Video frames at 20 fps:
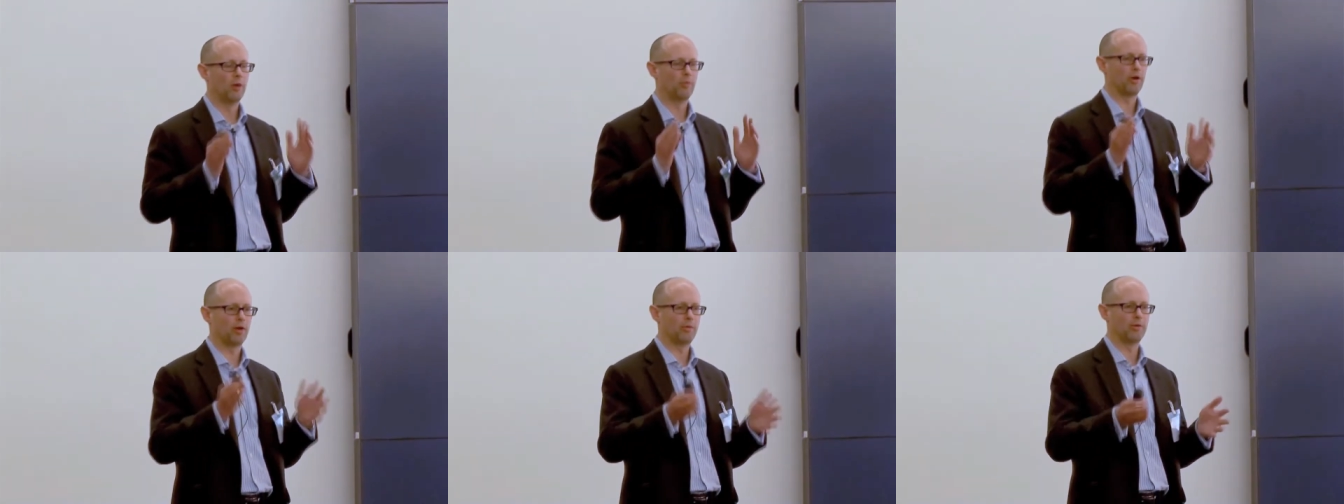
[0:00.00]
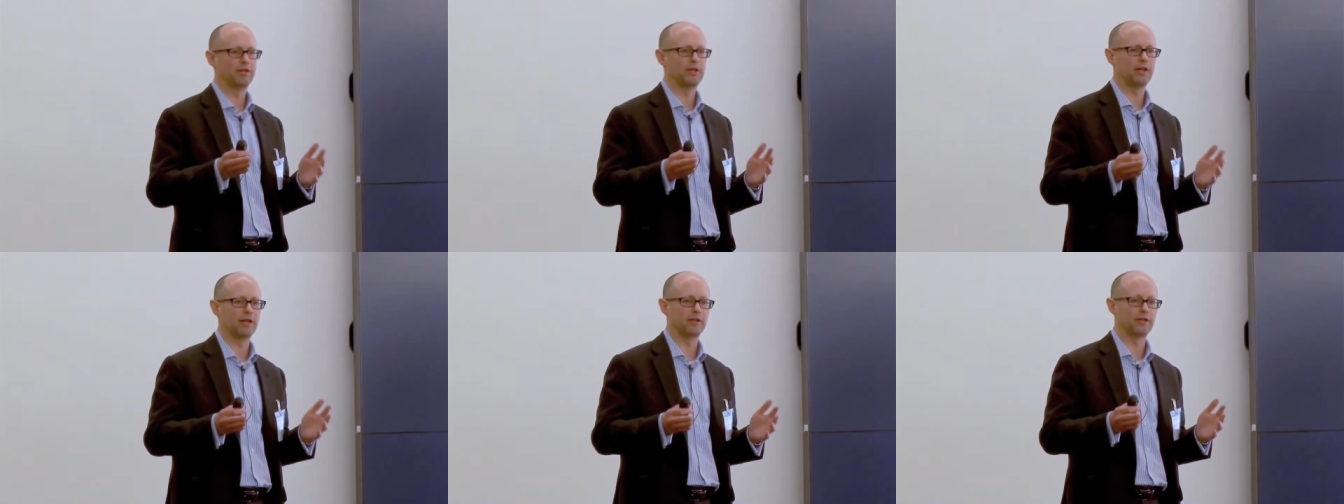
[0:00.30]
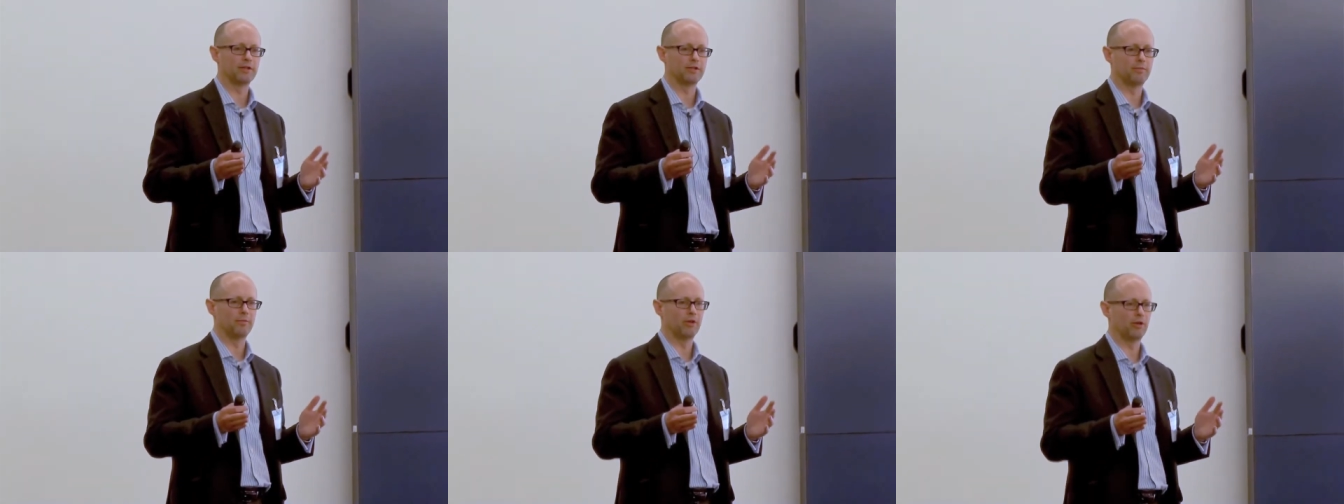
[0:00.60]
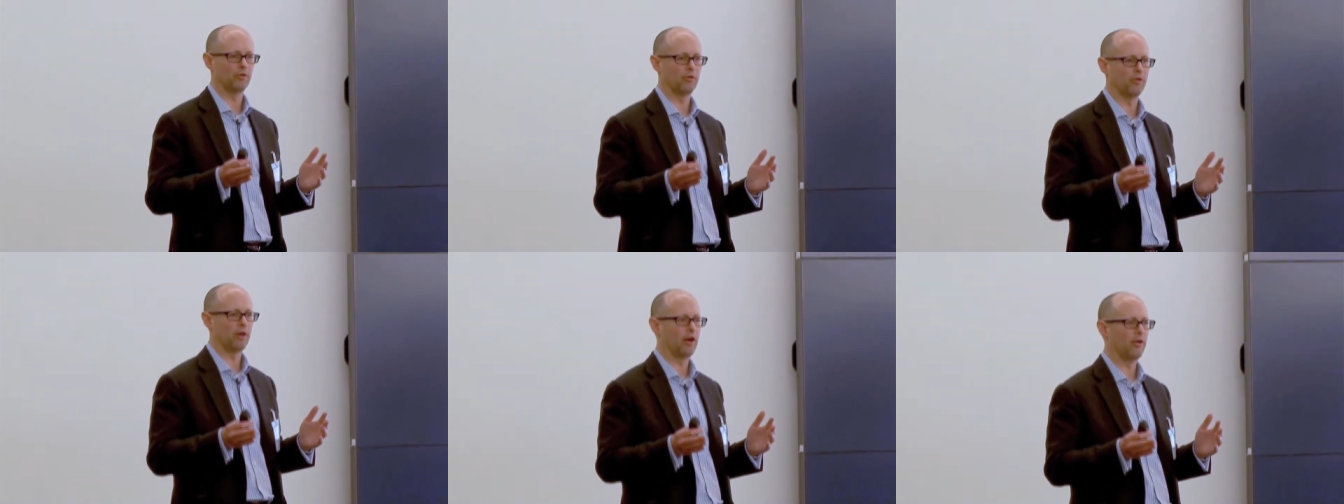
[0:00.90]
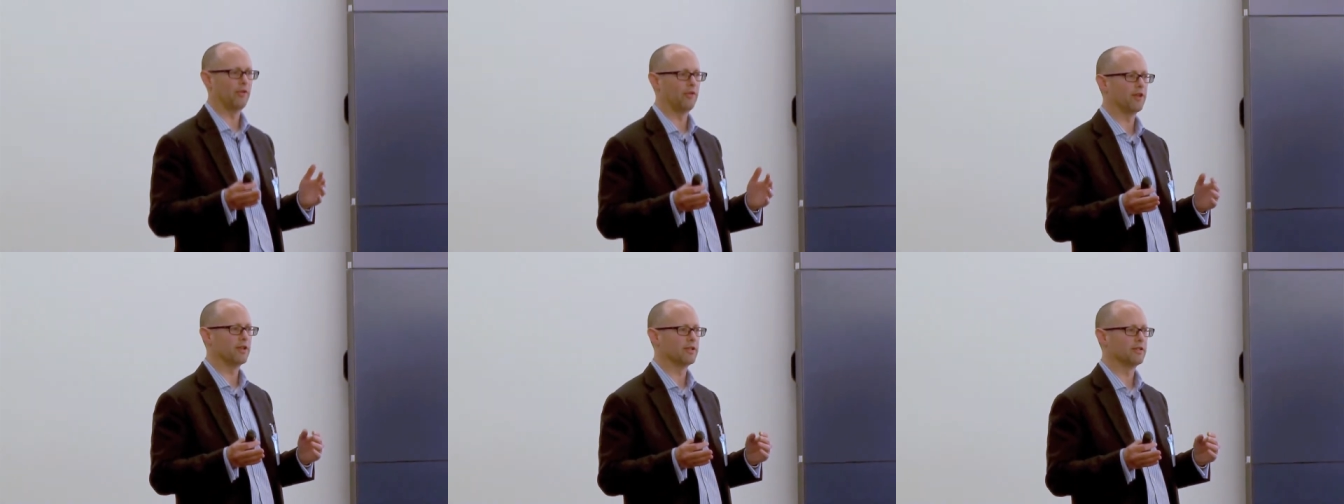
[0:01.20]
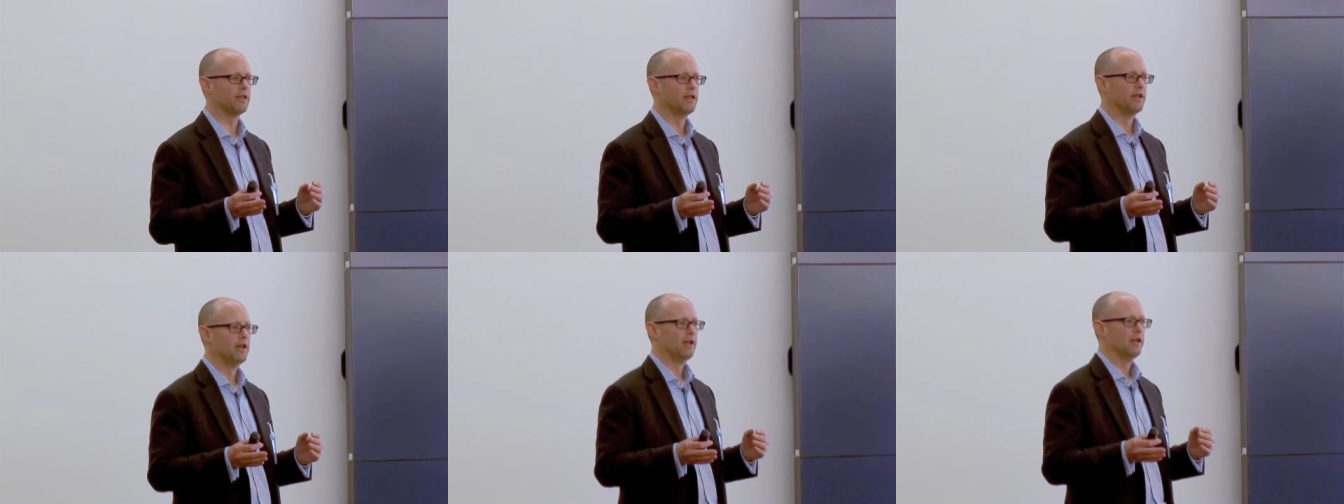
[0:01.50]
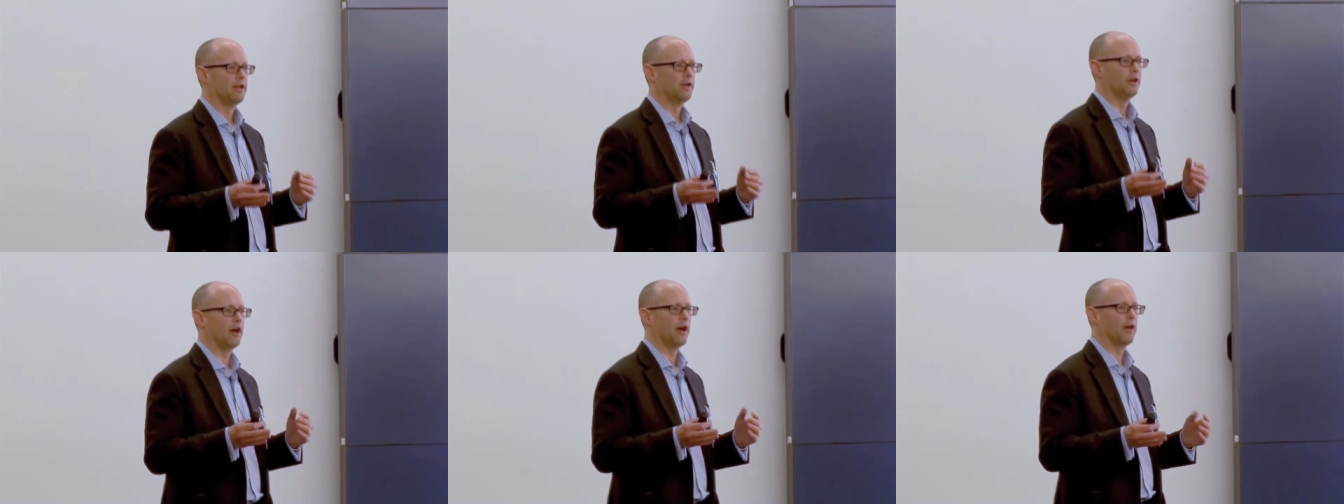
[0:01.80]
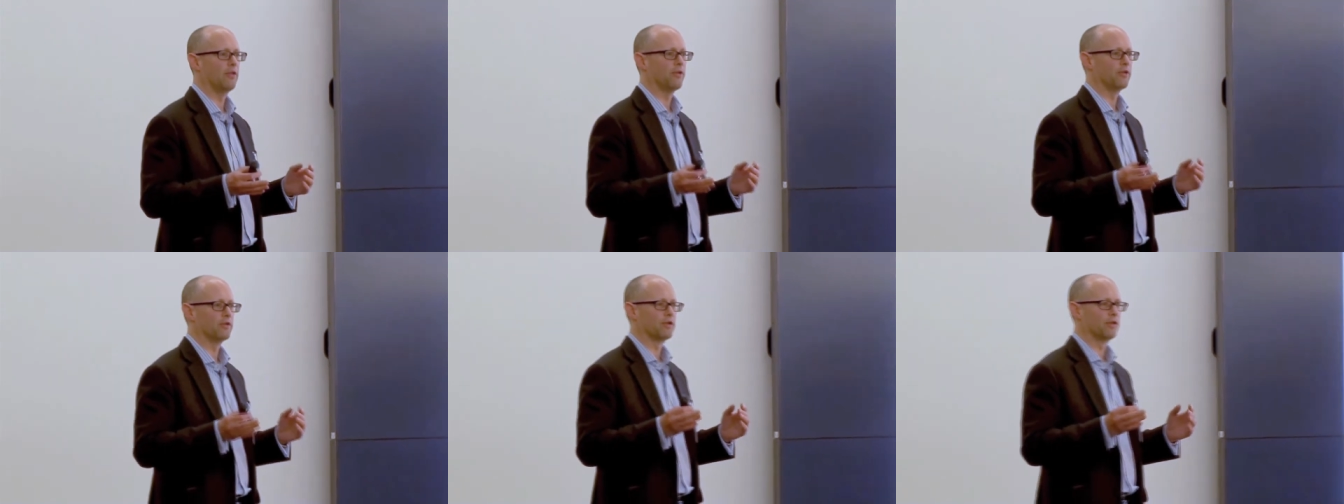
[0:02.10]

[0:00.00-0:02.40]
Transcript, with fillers: I'll probably take this middle ground that's neither